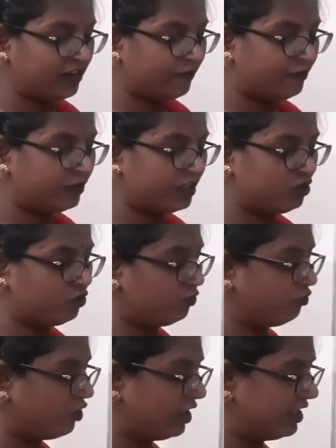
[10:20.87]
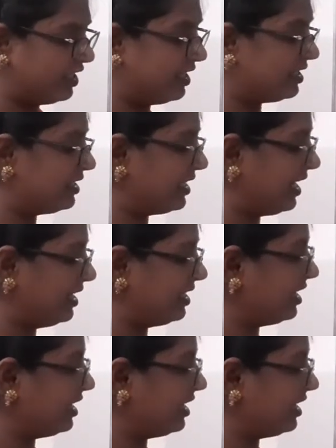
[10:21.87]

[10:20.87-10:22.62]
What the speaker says: refer to what is said